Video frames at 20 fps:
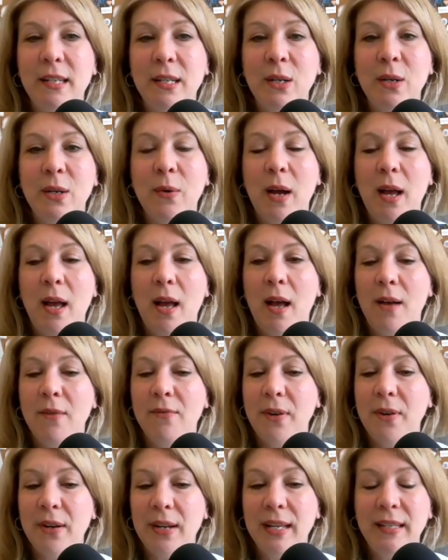to,
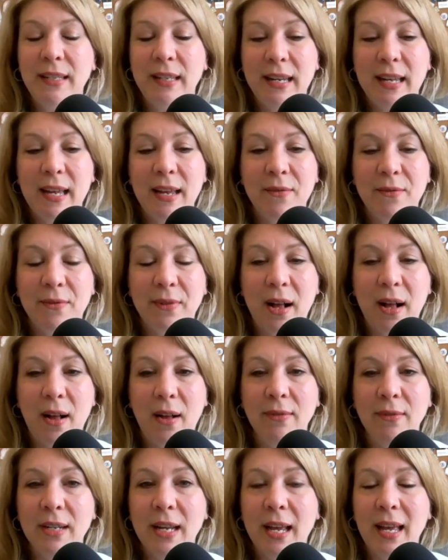very easy to get
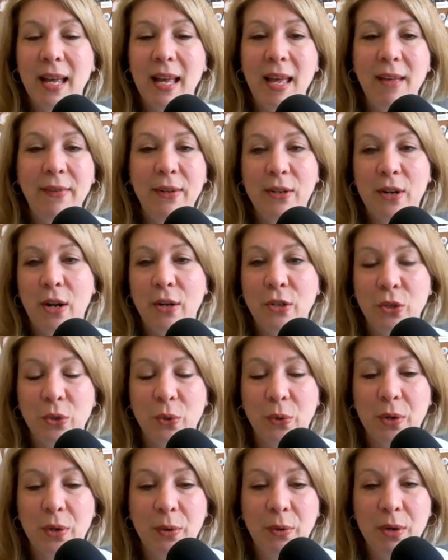involved. If you're not
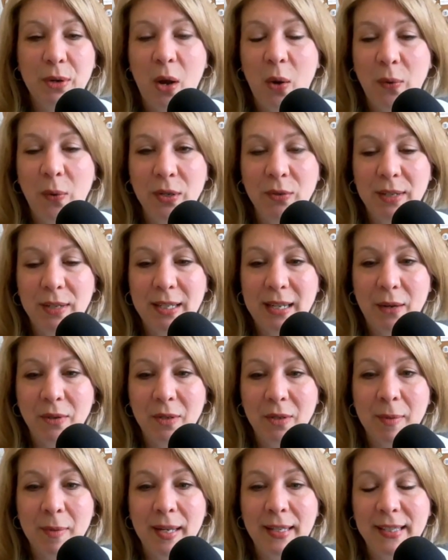sure, you can always reach out
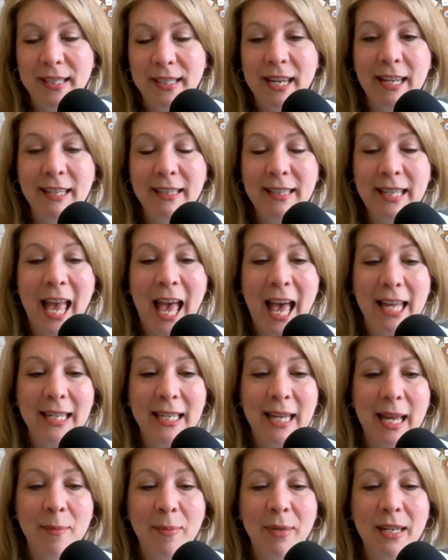to me, Stacey at
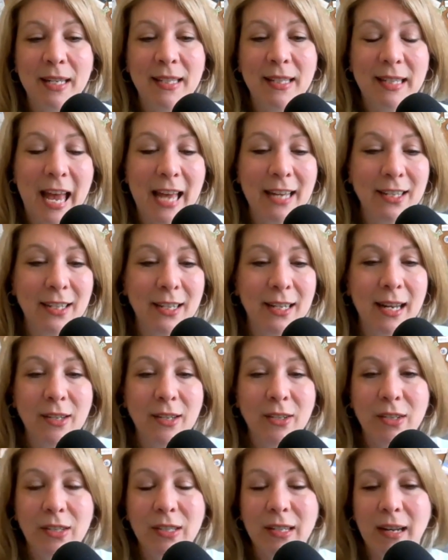
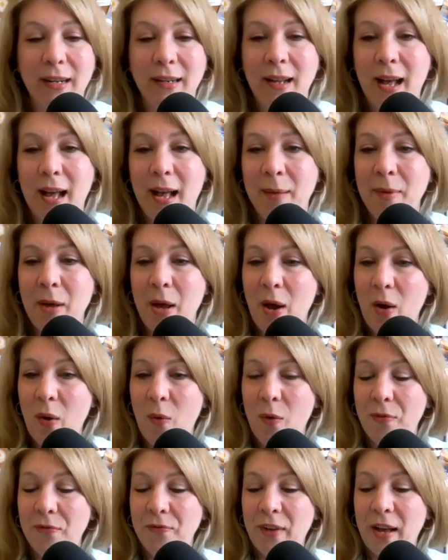diabetes-connections.com,
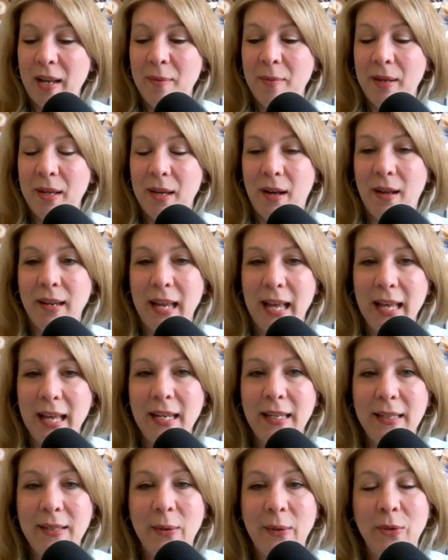or find me on
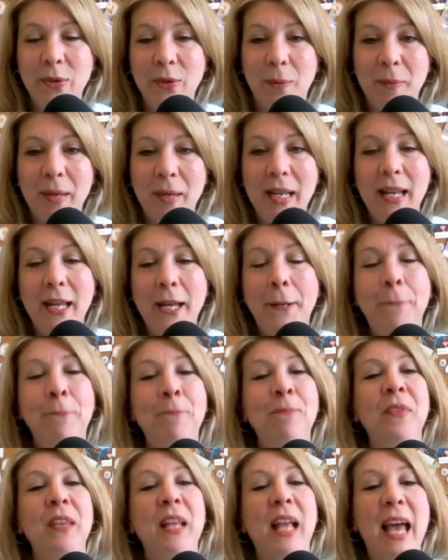any social media.
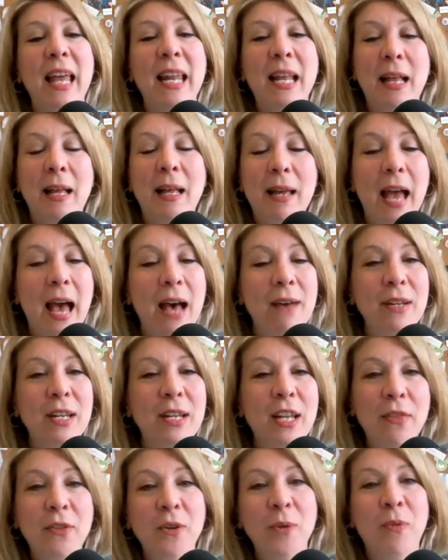And I have
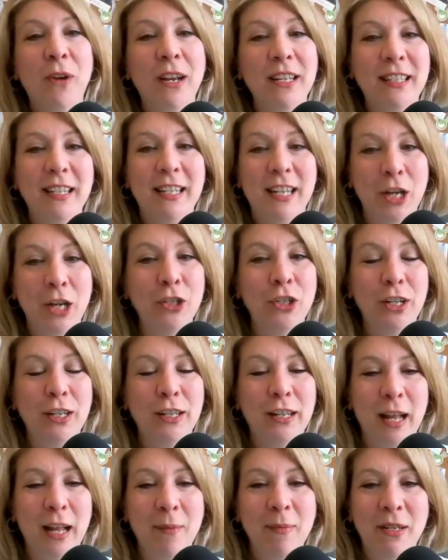another presentation
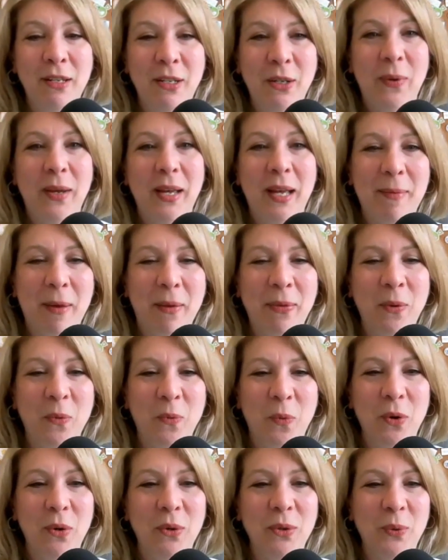that I'll be doing about the
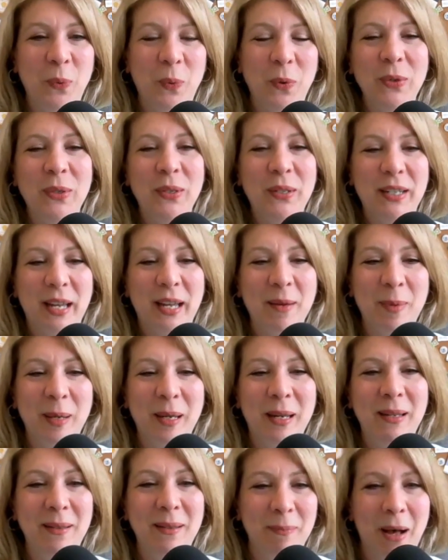world's worst
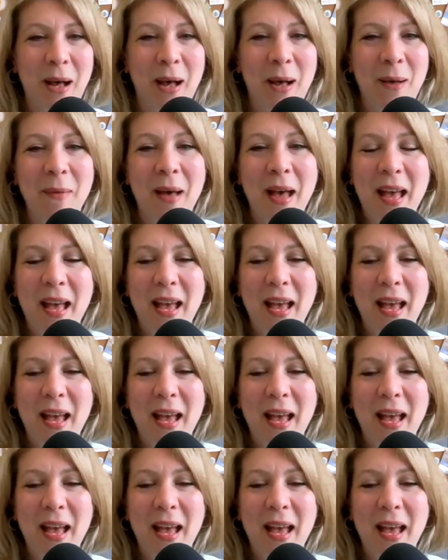diabetes mom.